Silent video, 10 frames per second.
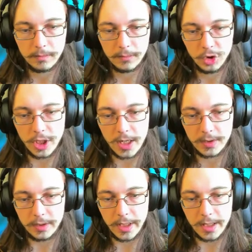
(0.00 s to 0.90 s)
Jack
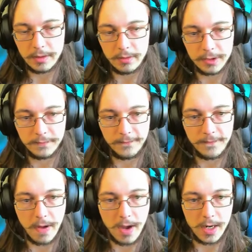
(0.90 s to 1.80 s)
the Lantern is
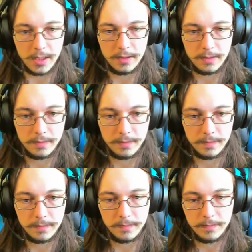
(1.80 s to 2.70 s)
fine,
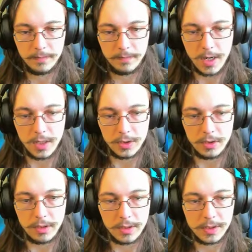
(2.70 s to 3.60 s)
as you
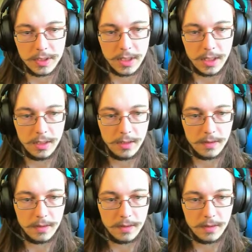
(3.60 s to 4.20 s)
can see.